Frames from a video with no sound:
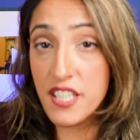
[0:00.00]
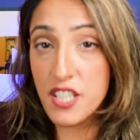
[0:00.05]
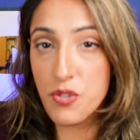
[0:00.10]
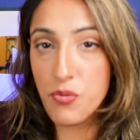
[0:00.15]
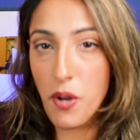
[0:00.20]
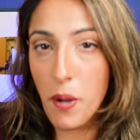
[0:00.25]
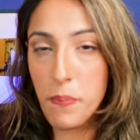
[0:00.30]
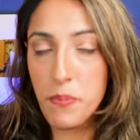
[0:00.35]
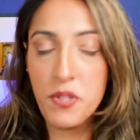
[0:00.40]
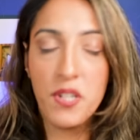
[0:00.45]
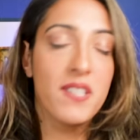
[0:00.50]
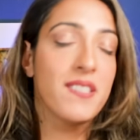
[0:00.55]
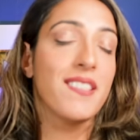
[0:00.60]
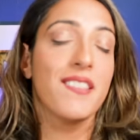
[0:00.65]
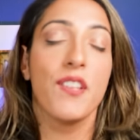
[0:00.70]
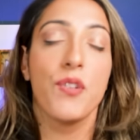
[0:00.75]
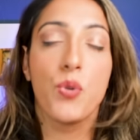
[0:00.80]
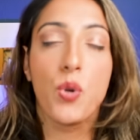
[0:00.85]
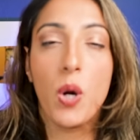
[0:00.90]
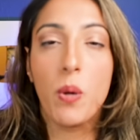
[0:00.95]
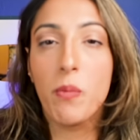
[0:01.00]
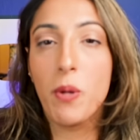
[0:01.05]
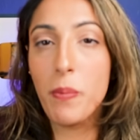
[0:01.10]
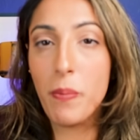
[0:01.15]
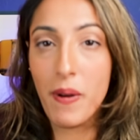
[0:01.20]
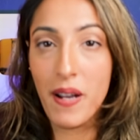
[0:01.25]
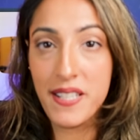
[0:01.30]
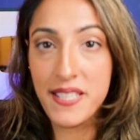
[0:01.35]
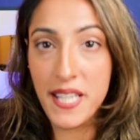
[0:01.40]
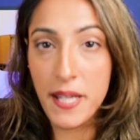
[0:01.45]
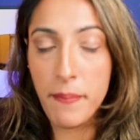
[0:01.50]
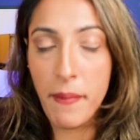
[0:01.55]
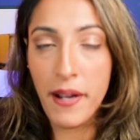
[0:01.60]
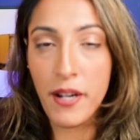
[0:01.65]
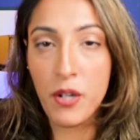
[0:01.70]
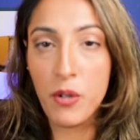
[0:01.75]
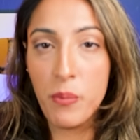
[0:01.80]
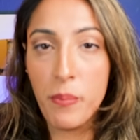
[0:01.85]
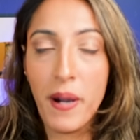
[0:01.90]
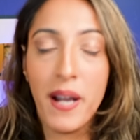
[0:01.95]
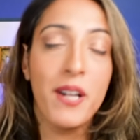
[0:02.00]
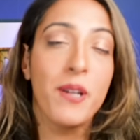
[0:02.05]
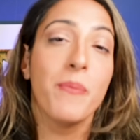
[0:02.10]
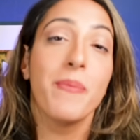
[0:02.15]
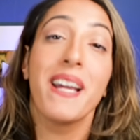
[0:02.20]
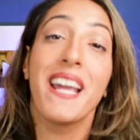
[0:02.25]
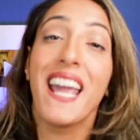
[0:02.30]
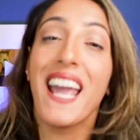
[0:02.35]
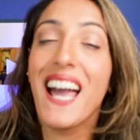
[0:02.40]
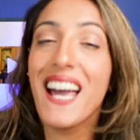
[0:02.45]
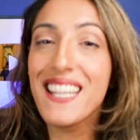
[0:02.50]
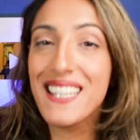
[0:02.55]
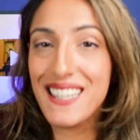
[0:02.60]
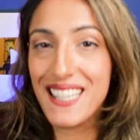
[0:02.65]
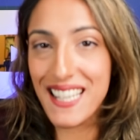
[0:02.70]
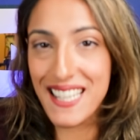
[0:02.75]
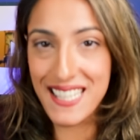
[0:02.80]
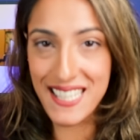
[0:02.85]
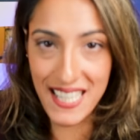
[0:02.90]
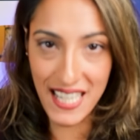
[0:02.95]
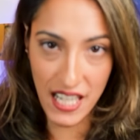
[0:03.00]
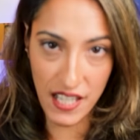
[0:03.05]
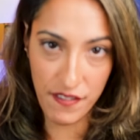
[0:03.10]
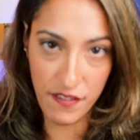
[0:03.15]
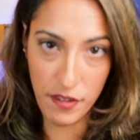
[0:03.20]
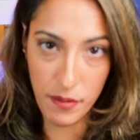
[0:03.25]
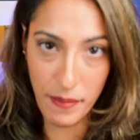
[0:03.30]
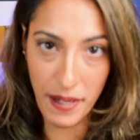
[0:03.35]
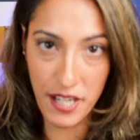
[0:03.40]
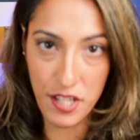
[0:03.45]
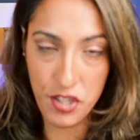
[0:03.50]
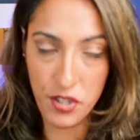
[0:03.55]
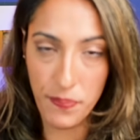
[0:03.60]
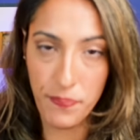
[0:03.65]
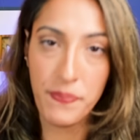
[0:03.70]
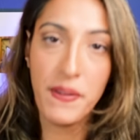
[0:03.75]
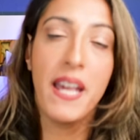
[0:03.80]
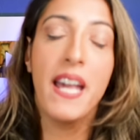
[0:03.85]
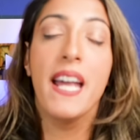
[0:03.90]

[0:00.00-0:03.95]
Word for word: disruptions in the normal prostate microbiome can lead to inflammation.